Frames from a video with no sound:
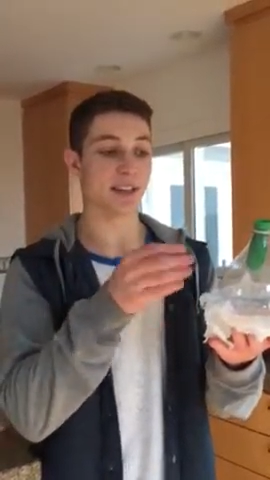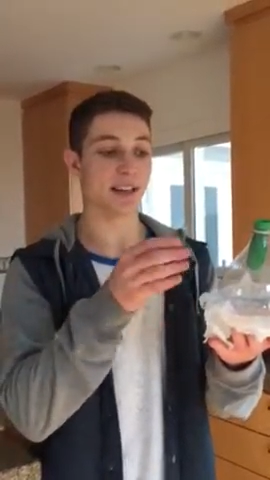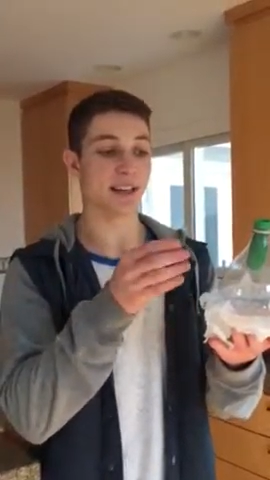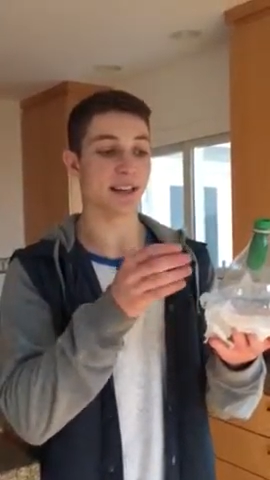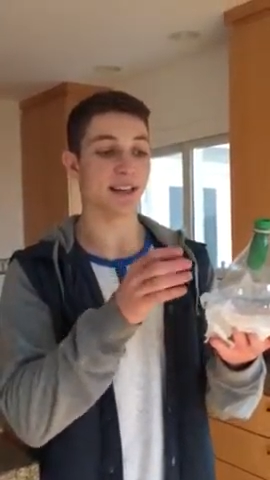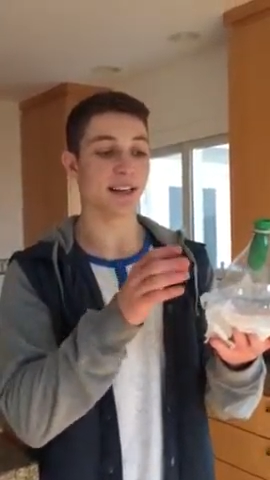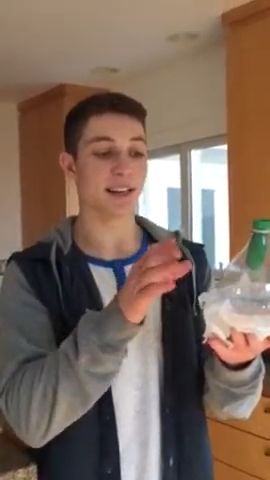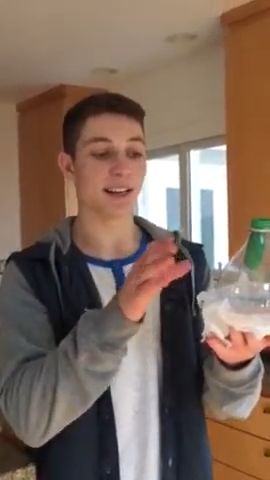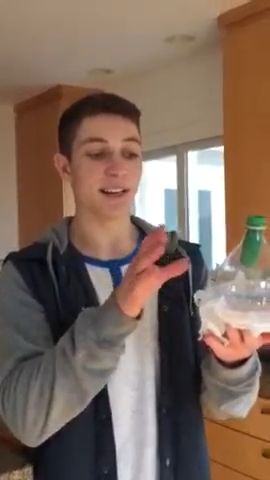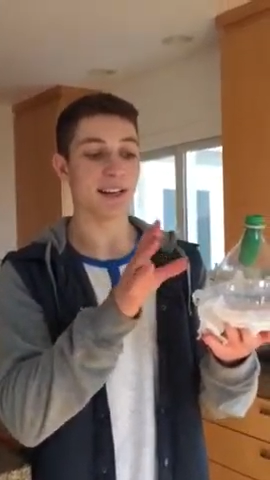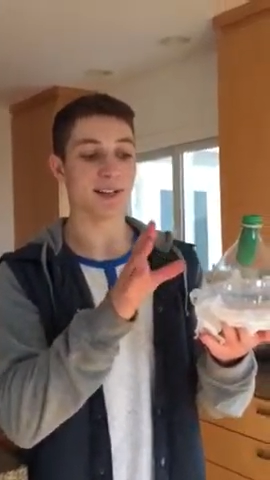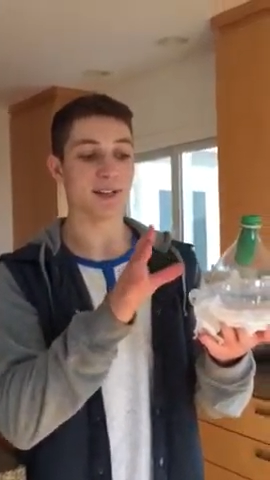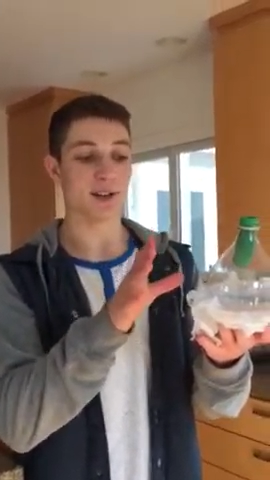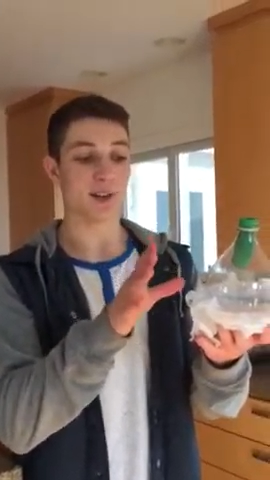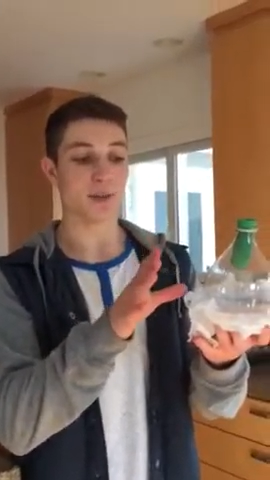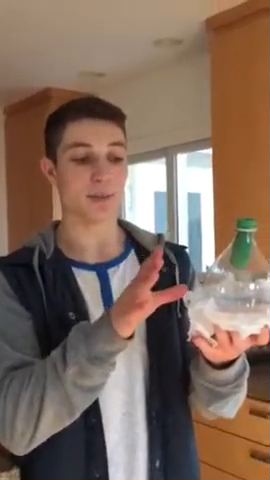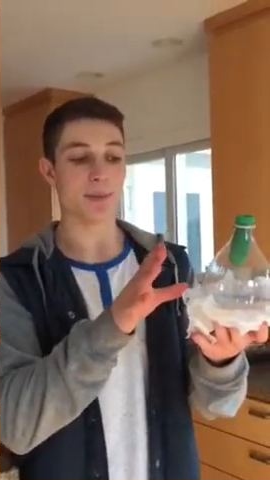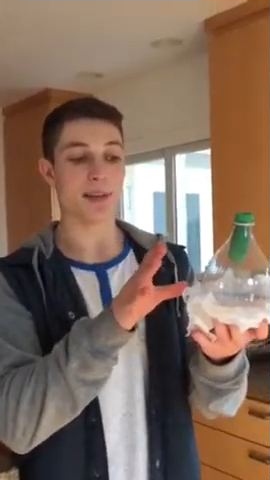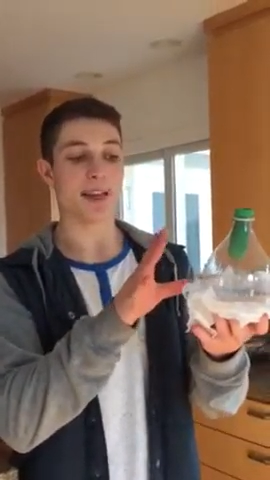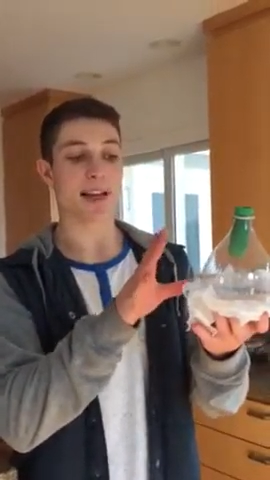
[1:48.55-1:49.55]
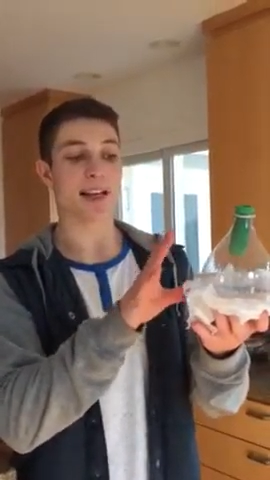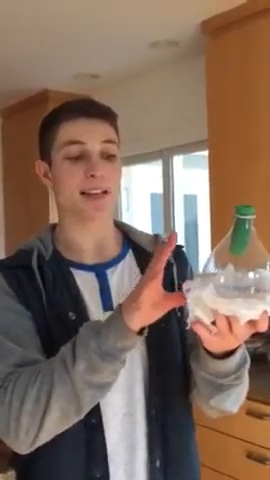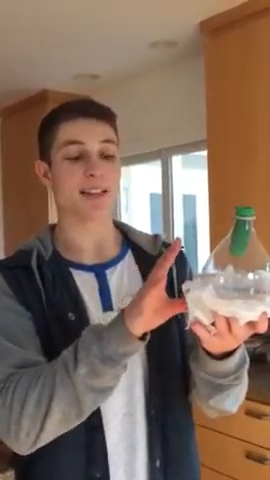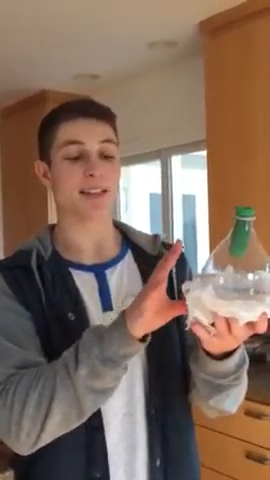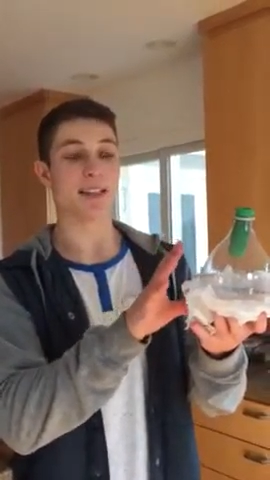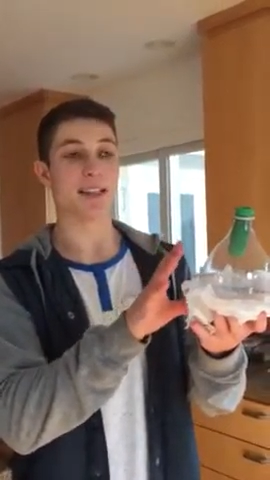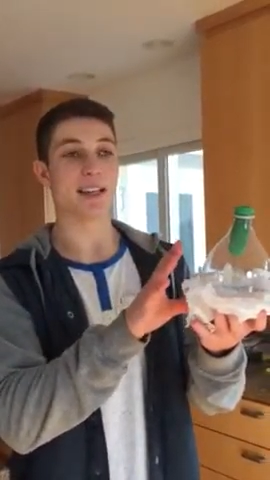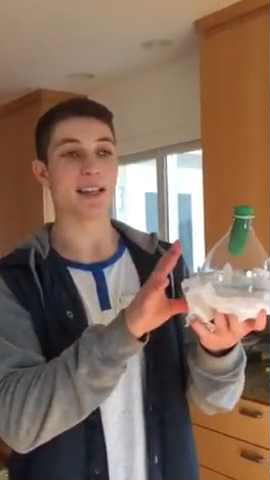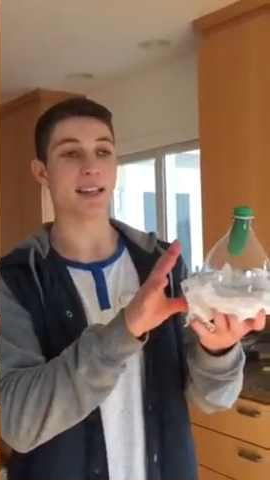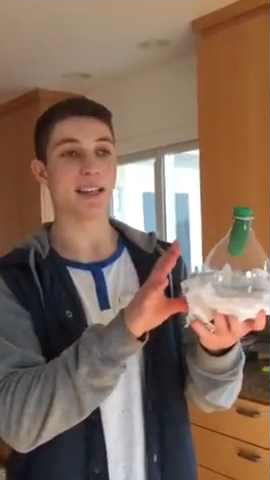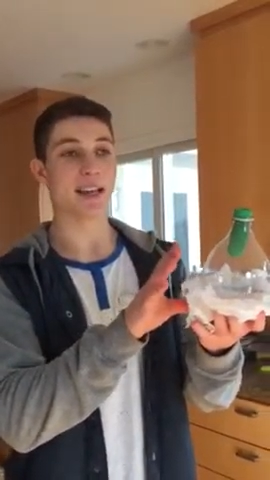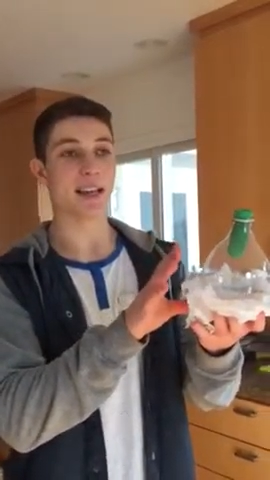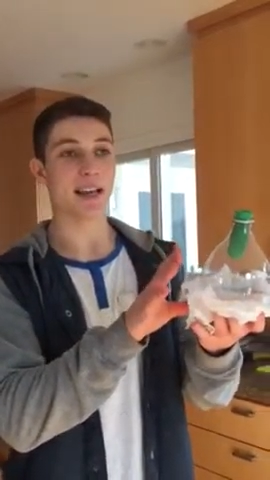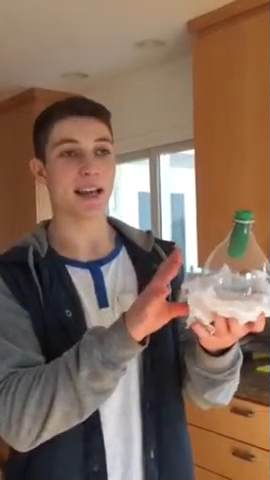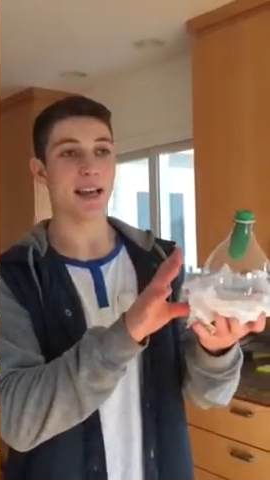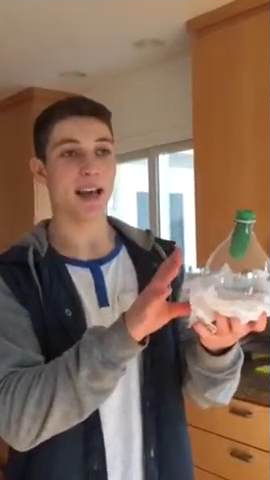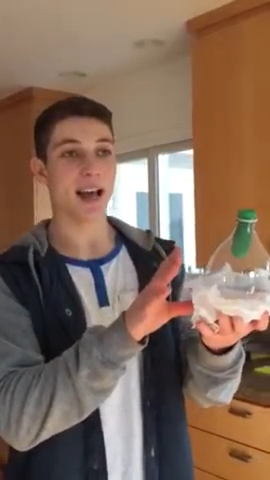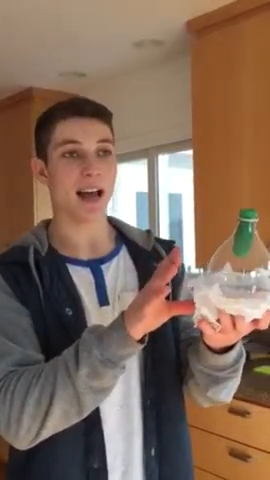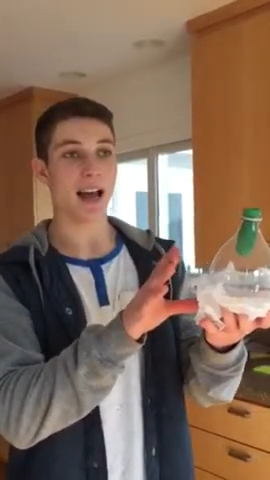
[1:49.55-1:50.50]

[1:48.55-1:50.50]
And so because the